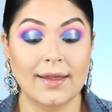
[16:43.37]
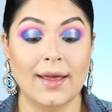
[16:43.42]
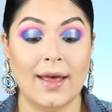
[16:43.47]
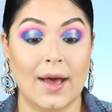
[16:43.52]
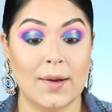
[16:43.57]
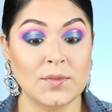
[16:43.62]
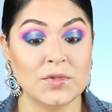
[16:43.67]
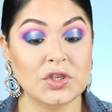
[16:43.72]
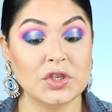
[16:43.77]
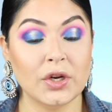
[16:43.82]

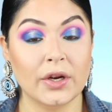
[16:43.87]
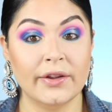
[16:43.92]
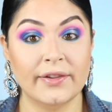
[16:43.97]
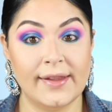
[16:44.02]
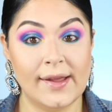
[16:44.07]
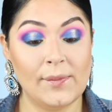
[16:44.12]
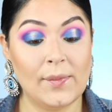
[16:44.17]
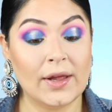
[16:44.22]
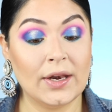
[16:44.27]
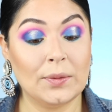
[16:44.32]
I'm sure
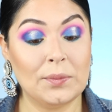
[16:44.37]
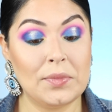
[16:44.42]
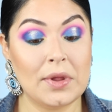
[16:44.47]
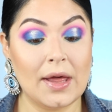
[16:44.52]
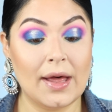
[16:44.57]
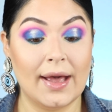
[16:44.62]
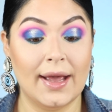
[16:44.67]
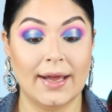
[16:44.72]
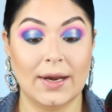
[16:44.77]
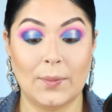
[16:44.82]
they've been
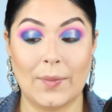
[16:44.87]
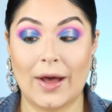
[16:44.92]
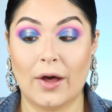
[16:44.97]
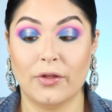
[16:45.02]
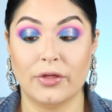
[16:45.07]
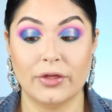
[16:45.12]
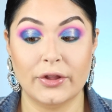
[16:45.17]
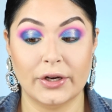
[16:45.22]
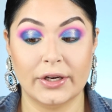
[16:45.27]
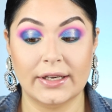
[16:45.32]
applied
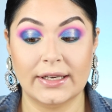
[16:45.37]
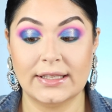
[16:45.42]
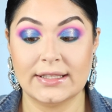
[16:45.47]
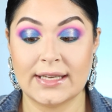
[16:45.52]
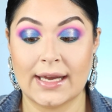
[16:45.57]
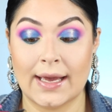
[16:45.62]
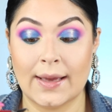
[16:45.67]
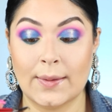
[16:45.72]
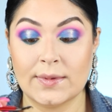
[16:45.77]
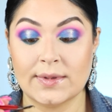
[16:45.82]
about 30
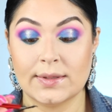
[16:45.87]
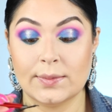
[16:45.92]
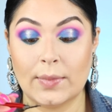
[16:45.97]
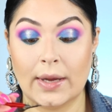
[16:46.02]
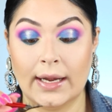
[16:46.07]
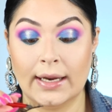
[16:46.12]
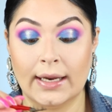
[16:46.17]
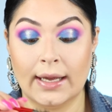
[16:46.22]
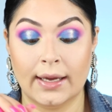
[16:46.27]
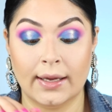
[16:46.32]
times
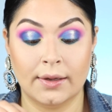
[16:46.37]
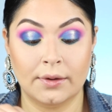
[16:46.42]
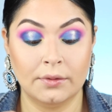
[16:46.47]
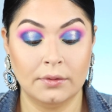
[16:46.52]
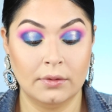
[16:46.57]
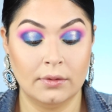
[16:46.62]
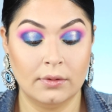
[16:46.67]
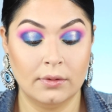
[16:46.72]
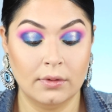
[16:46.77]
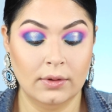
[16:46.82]
by now.
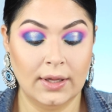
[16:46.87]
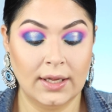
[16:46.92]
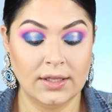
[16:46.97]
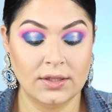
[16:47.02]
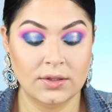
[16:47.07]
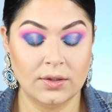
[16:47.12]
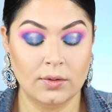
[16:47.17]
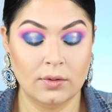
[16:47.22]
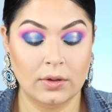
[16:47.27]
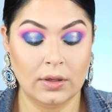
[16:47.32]
They
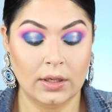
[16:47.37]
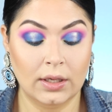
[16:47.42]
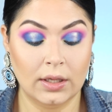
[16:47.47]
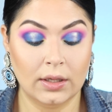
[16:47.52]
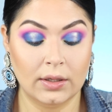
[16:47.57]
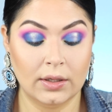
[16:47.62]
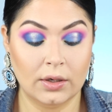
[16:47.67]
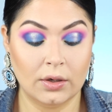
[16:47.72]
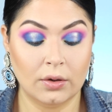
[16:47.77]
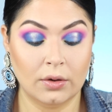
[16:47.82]
do look a
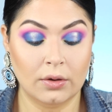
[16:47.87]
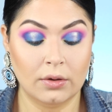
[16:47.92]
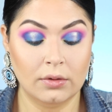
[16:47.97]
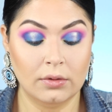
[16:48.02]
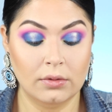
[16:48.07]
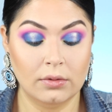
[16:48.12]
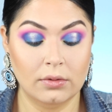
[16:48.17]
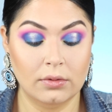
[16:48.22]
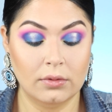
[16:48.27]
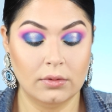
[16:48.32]
little
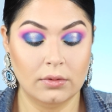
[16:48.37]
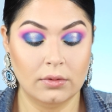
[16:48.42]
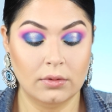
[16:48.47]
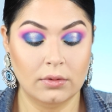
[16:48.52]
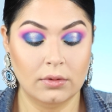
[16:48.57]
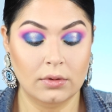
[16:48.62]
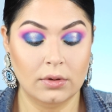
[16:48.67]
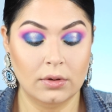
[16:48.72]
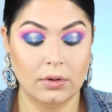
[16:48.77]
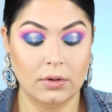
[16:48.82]

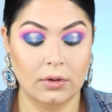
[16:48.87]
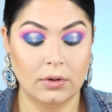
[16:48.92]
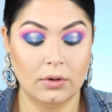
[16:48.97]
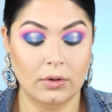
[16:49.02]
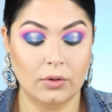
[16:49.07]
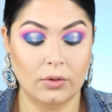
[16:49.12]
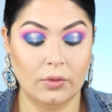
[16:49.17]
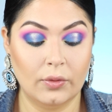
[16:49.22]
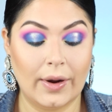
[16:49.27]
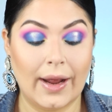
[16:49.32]

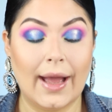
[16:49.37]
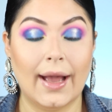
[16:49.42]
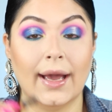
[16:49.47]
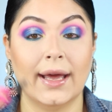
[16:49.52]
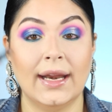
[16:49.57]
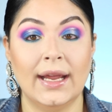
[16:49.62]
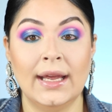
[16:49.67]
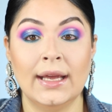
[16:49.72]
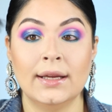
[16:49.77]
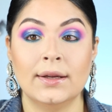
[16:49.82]

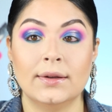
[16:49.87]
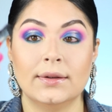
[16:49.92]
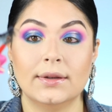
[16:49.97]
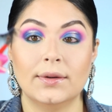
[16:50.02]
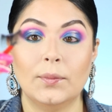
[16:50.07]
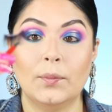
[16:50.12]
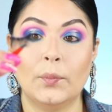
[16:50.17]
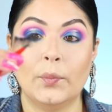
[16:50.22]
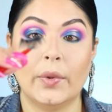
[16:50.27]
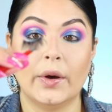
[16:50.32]
raggedy,
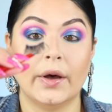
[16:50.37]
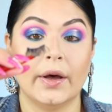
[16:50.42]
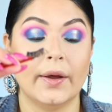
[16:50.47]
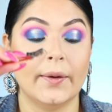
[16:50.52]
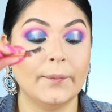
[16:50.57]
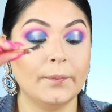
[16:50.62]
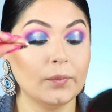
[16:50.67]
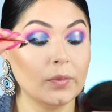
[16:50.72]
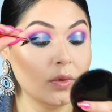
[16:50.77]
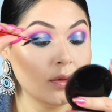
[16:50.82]

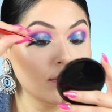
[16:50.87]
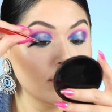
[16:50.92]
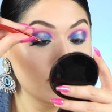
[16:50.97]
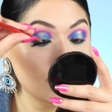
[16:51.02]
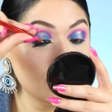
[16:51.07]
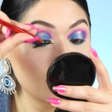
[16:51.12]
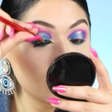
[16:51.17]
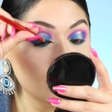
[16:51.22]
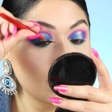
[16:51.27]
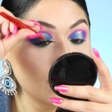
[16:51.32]
but
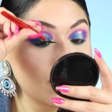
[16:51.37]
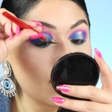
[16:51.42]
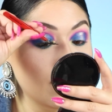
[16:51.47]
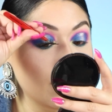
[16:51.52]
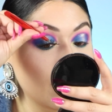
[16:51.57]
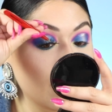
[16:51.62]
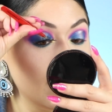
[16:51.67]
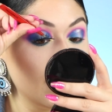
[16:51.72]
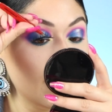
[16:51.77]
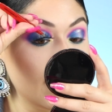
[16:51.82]

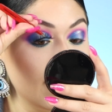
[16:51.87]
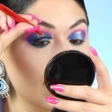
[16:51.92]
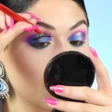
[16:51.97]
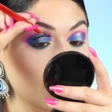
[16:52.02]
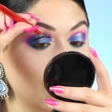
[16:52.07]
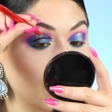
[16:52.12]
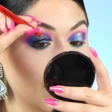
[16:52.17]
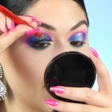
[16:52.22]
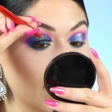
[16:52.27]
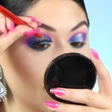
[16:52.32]
I
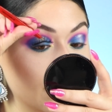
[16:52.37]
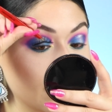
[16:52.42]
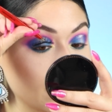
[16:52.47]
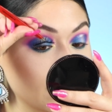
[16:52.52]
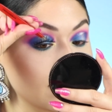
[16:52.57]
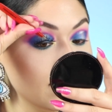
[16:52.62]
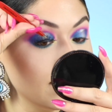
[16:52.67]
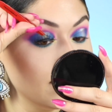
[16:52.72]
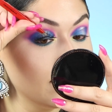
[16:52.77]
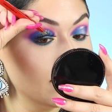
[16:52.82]
don't
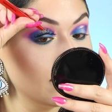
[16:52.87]
mind.